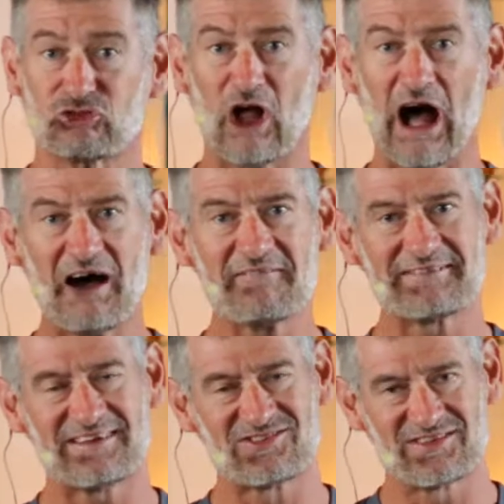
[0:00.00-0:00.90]

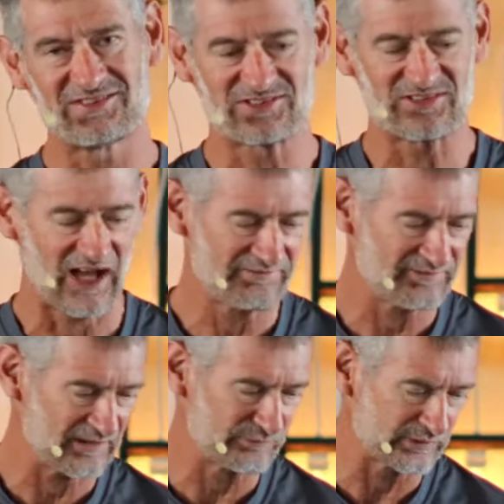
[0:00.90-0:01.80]
love is the
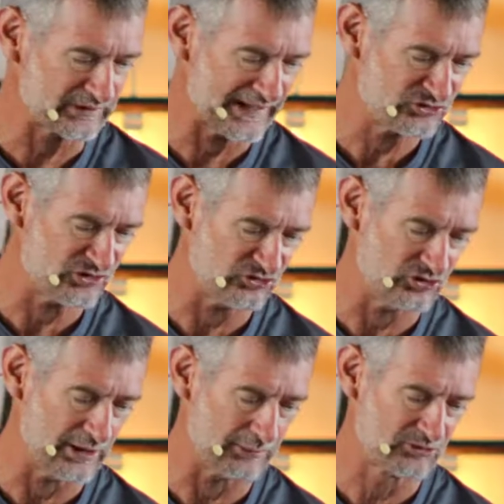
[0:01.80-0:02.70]
stuff of
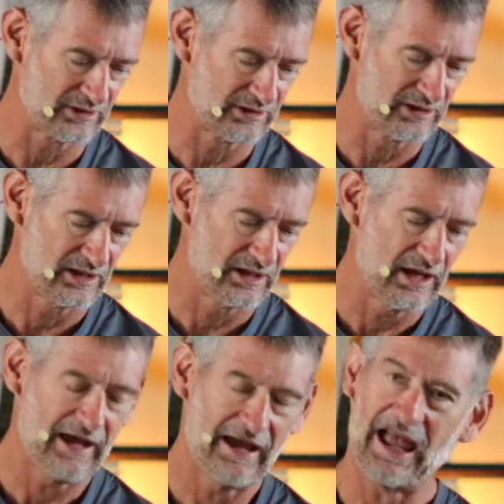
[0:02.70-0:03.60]
relationships.
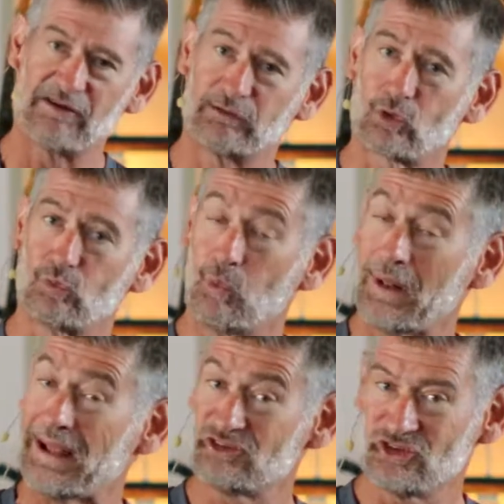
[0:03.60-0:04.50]
And
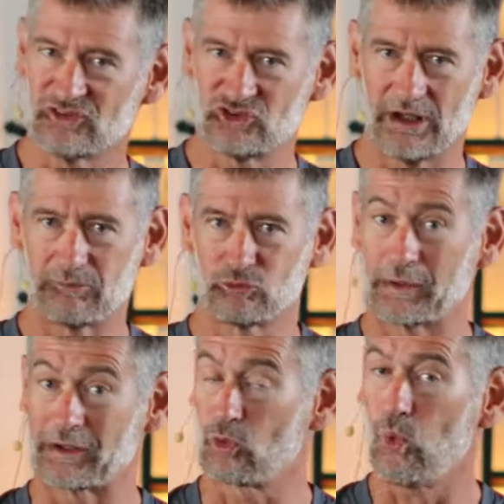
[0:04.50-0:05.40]
relationships
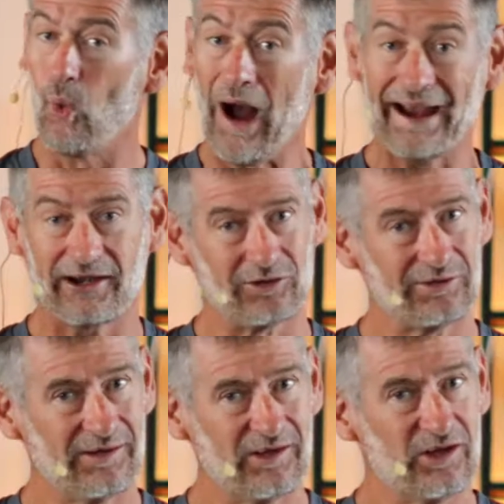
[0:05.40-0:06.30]

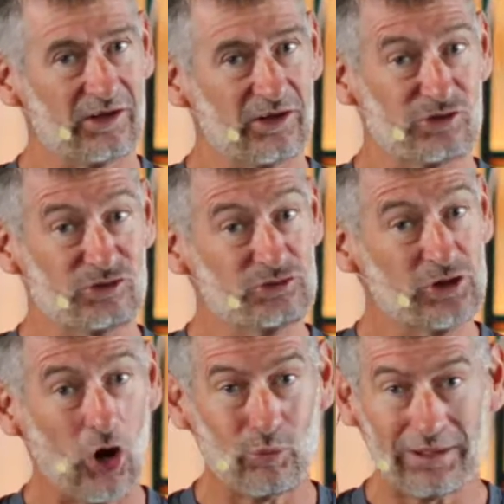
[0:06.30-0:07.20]
require
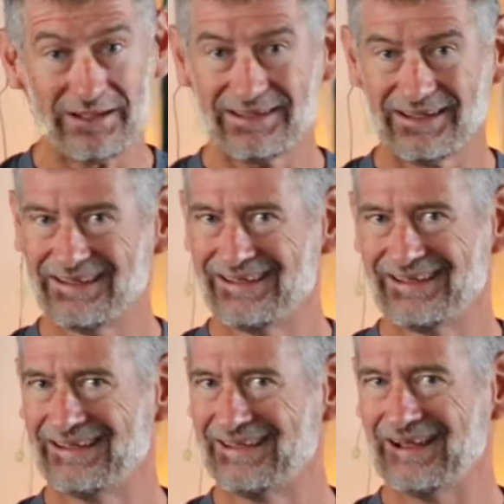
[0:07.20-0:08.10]
knowing
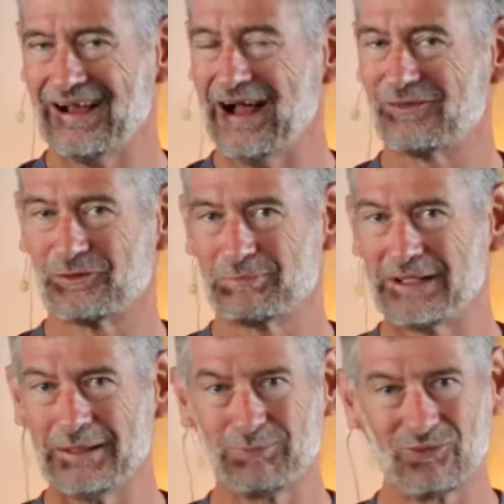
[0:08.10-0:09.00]
other
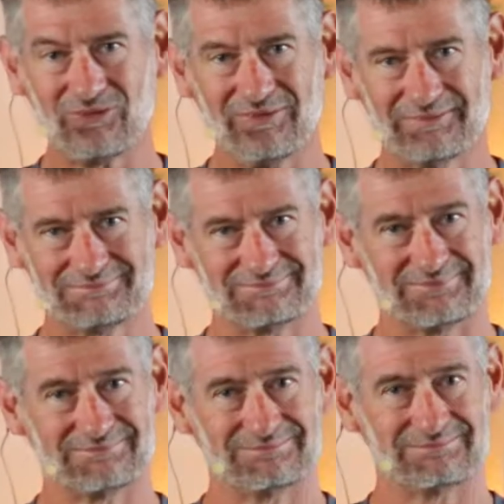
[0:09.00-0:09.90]
people
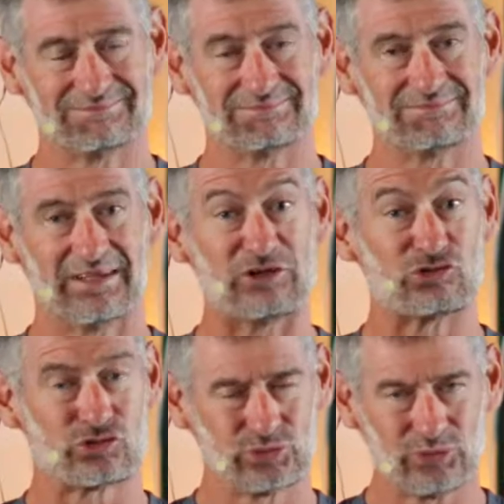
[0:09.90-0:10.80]

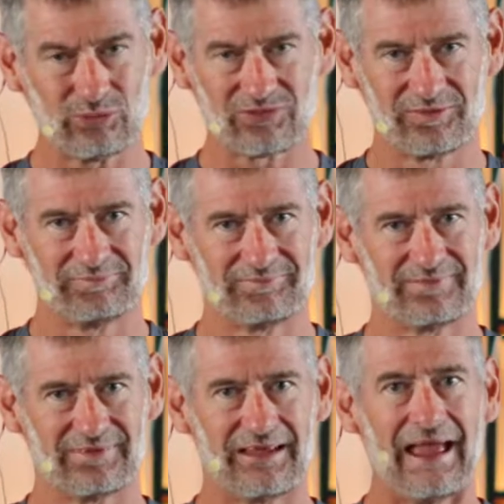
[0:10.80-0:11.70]
in truth,
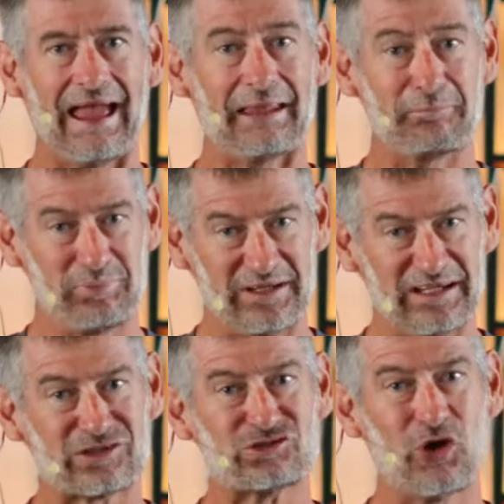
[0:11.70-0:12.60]
and
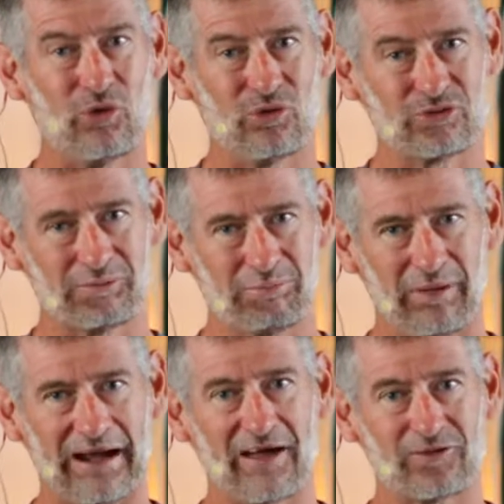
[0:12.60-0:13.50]
being known
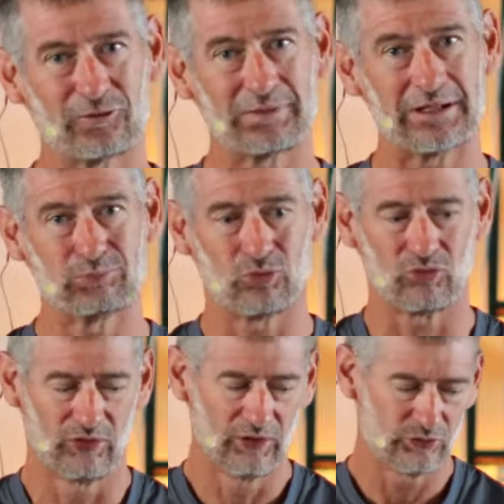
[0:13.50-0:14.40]
by other
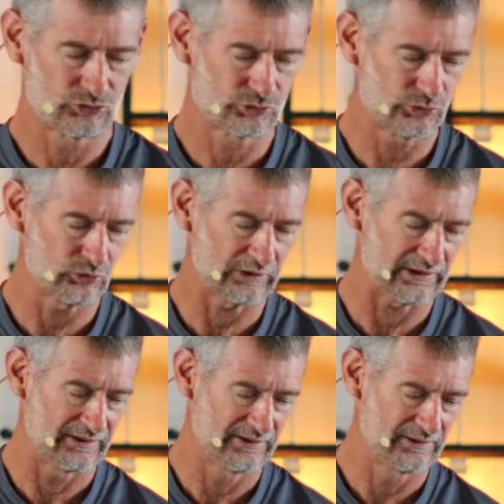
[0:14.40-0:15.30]
people truly.